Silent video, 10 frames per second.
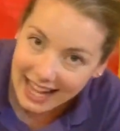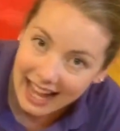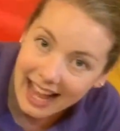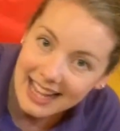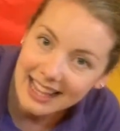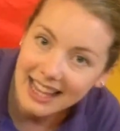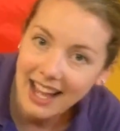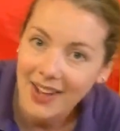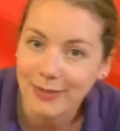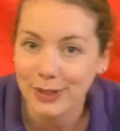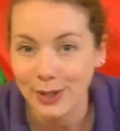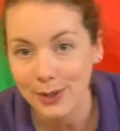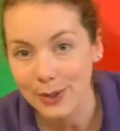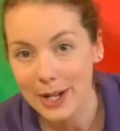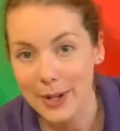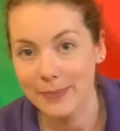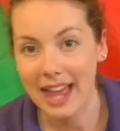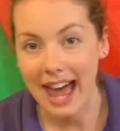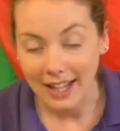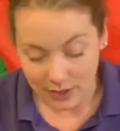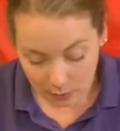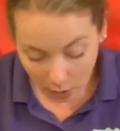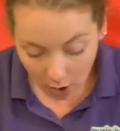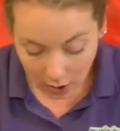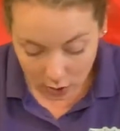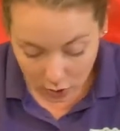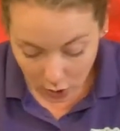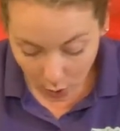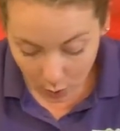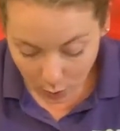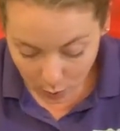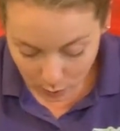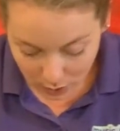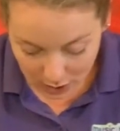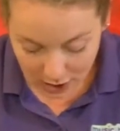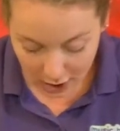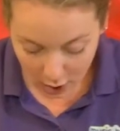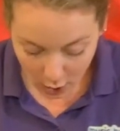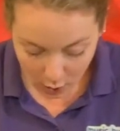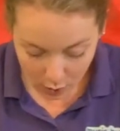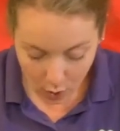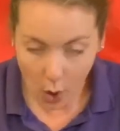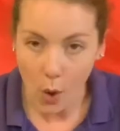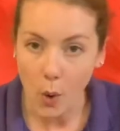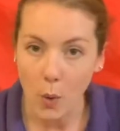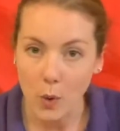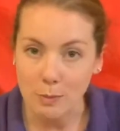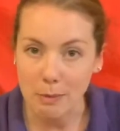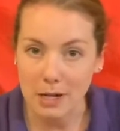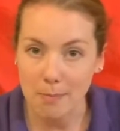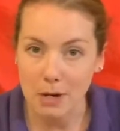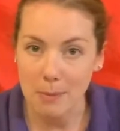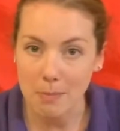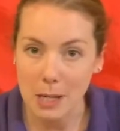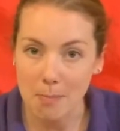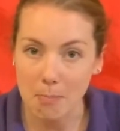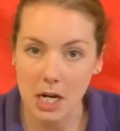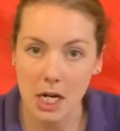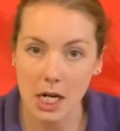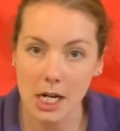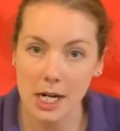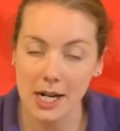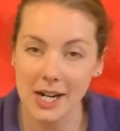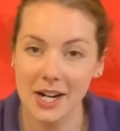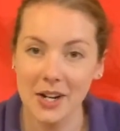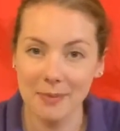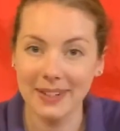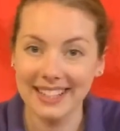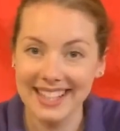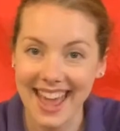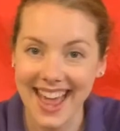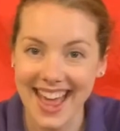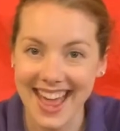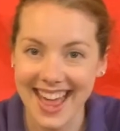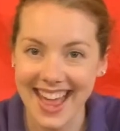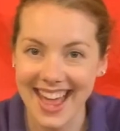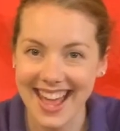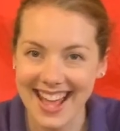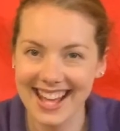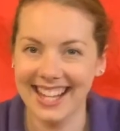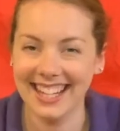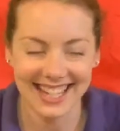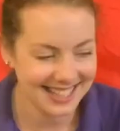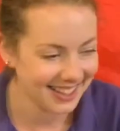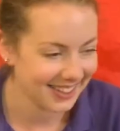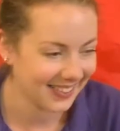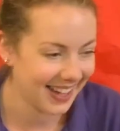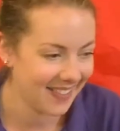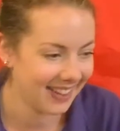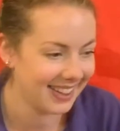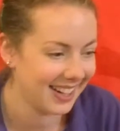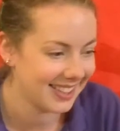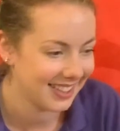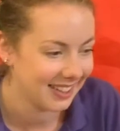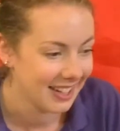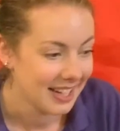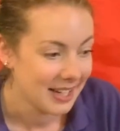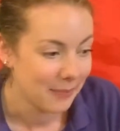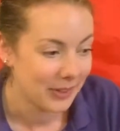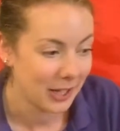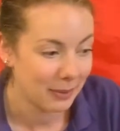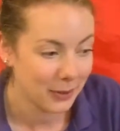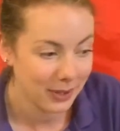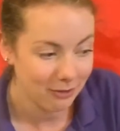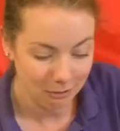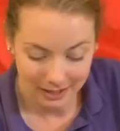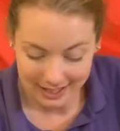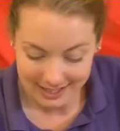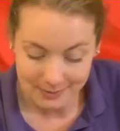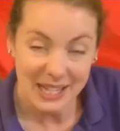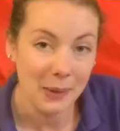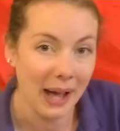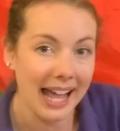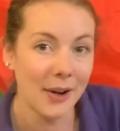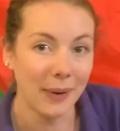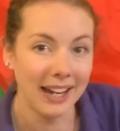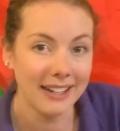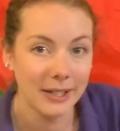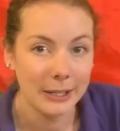I love you. That's what Tony knows. Beep, beep, beep, beep, beep. Yay. Nice little quiet one there too. Now we're going from a nice wee quiet one